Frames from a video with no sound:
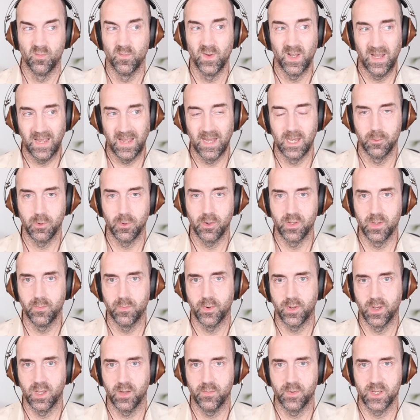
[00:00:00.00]
really anywhere in the
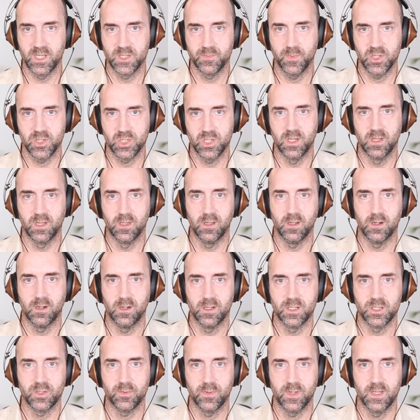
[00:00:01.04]
body, but especially in the
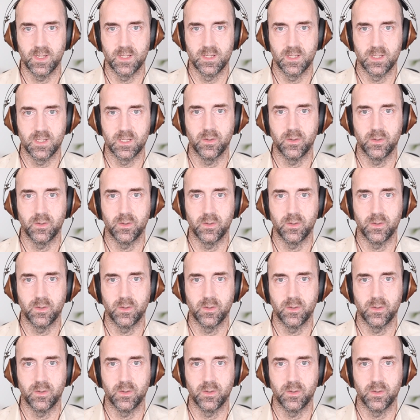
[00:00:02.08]
arteries.